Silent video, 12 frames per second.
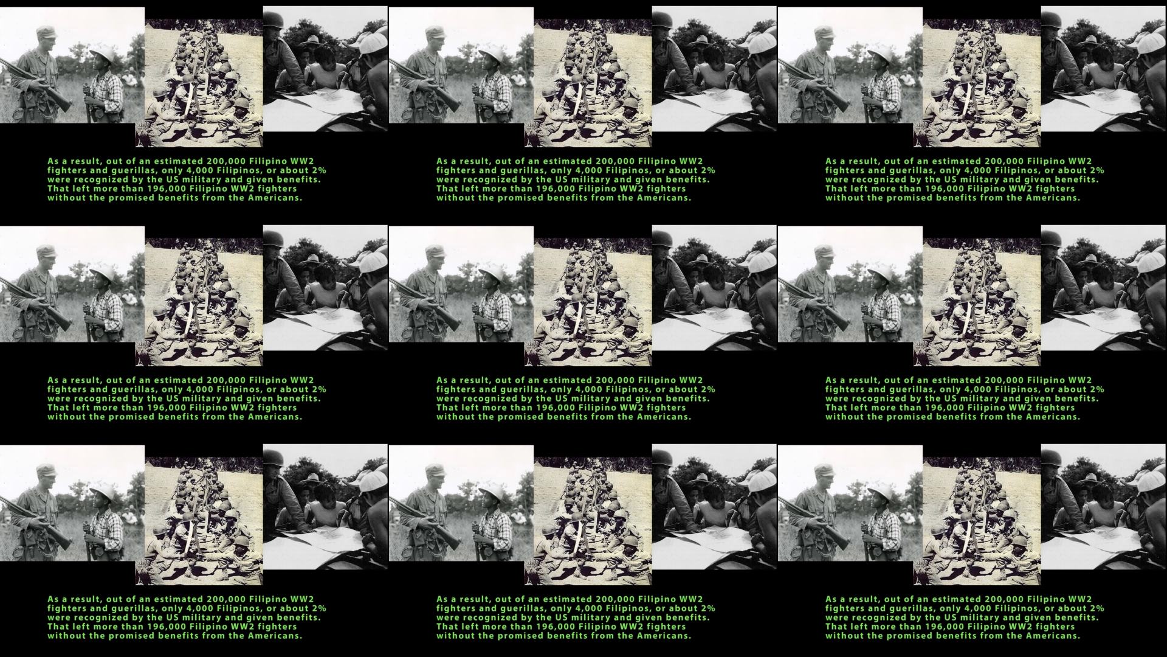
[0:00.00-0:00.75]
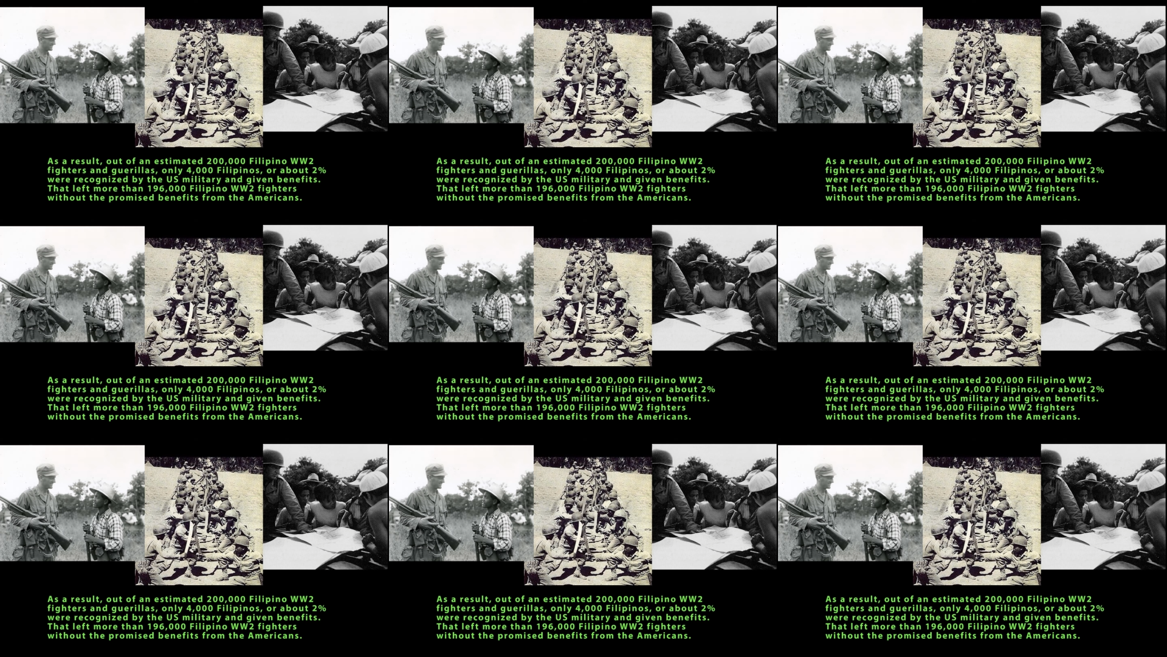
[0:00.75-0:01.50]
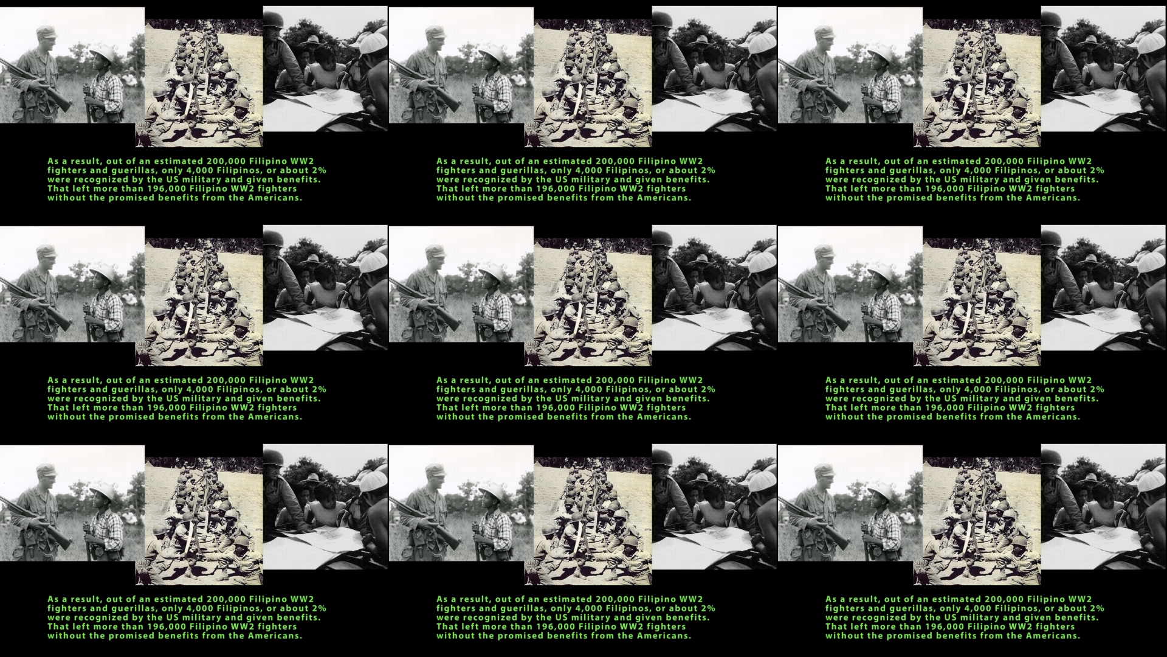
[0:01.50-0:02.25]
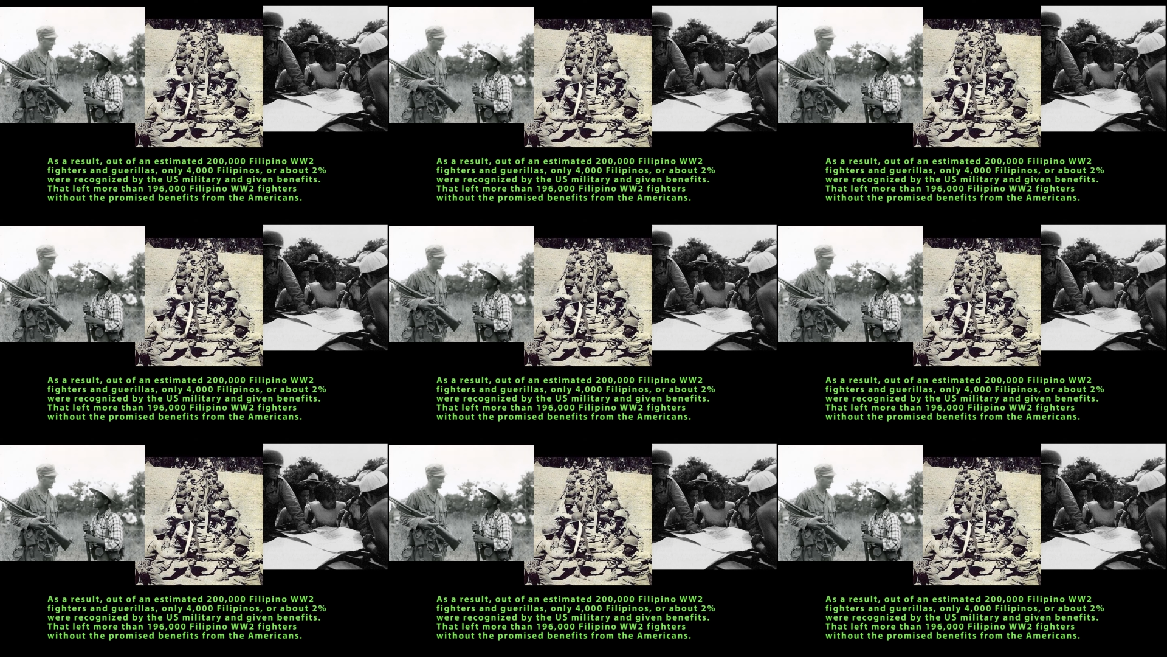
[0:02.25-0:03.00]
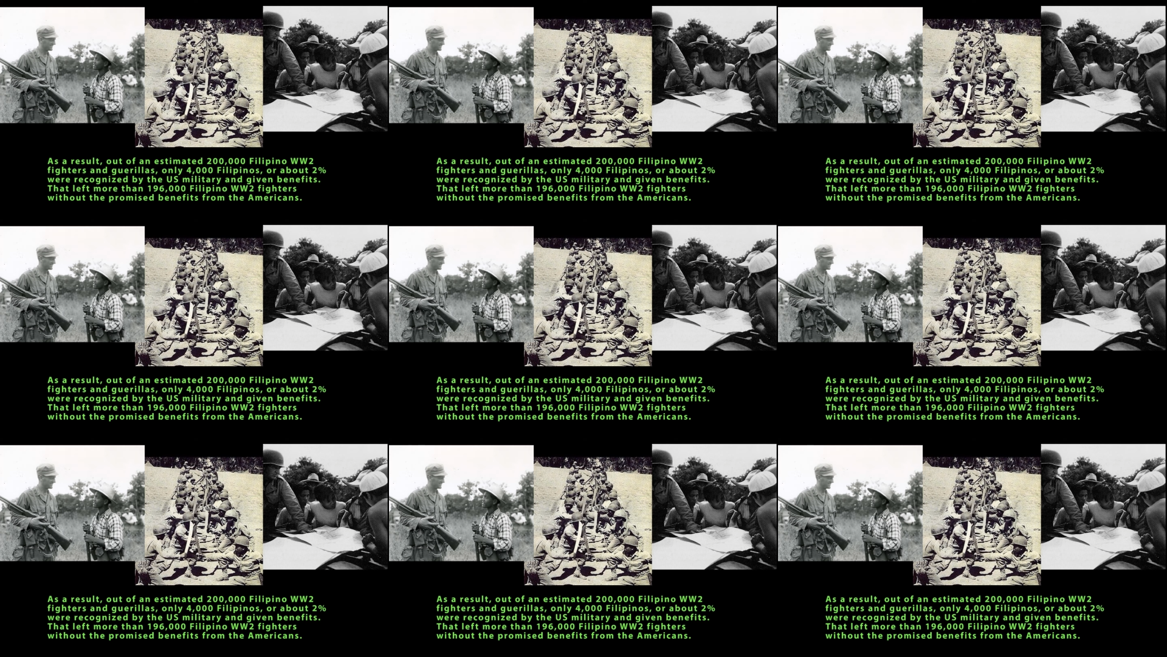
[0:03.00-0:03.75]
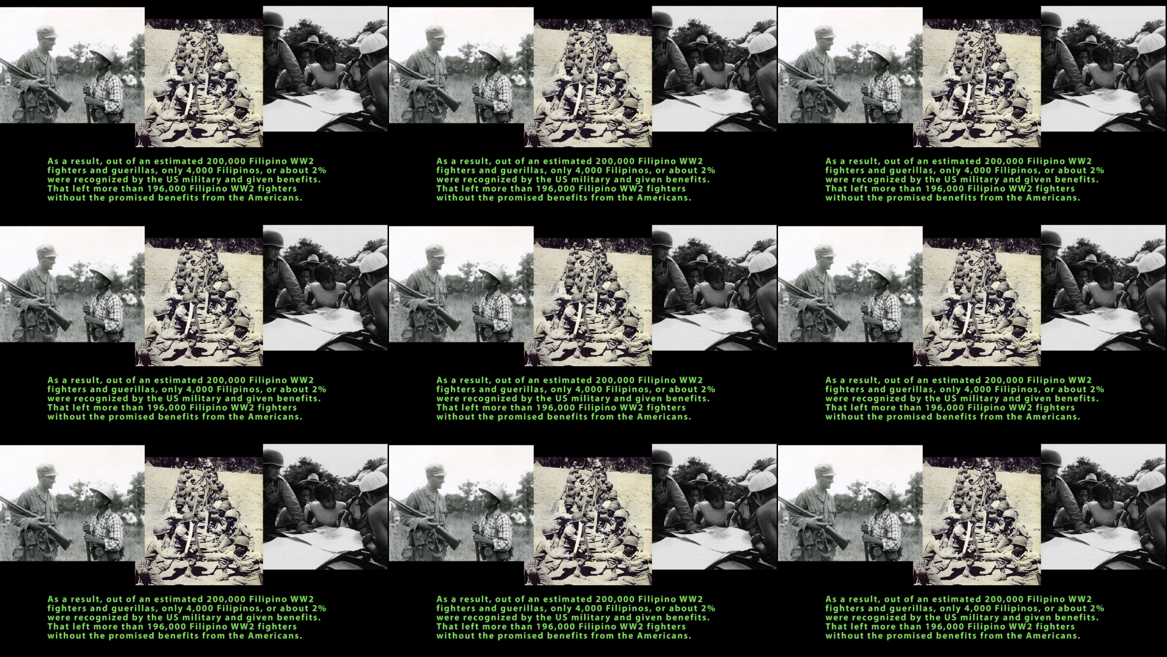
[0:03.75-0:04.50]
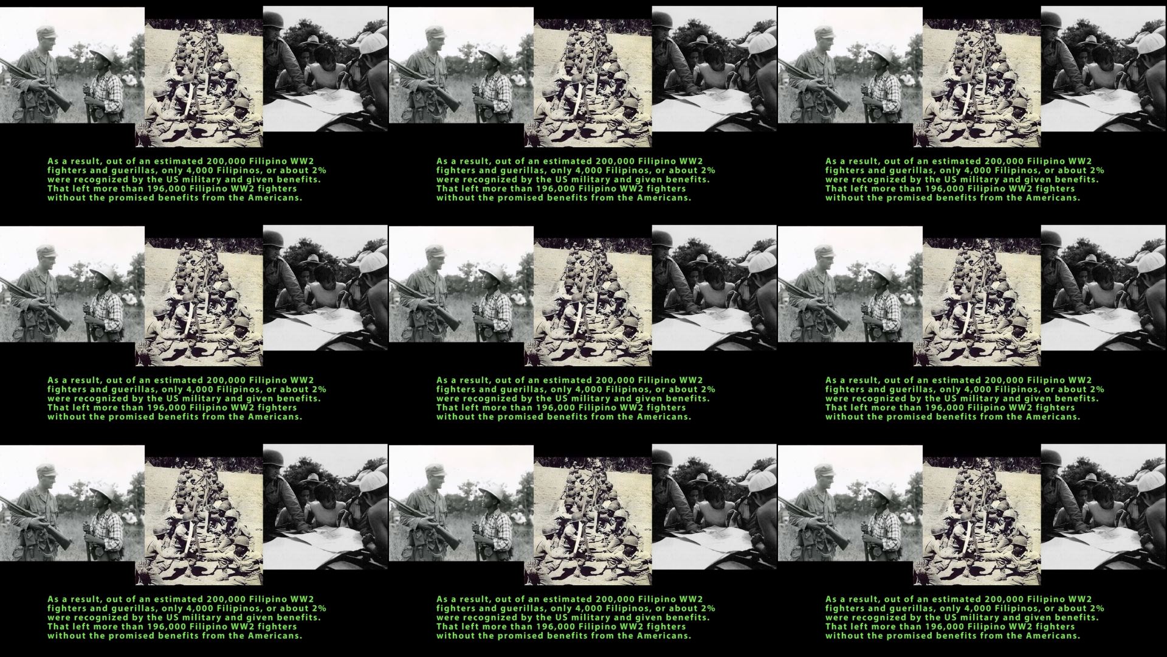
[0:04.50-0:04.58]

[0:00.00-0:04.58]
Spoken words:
Nobody's mouth can be seen.